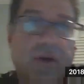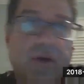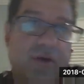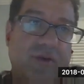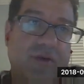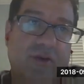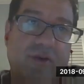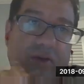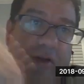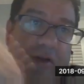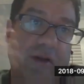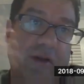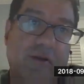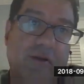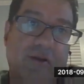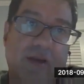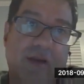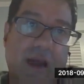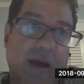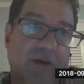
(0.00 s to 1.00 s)
because the
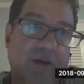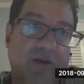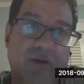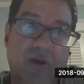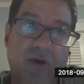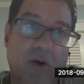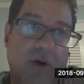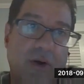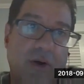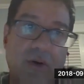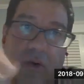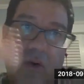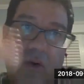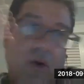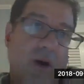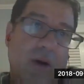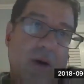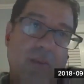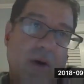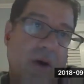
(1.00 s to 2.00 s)
cities next door,
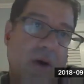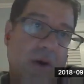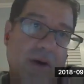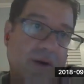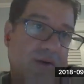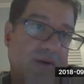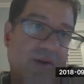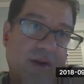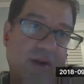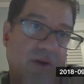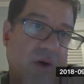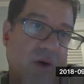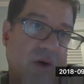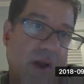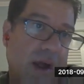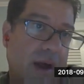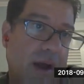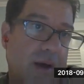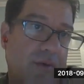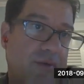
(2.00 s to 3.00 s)
Yokohama, others, they don't
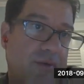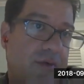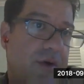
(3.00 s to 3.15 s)
have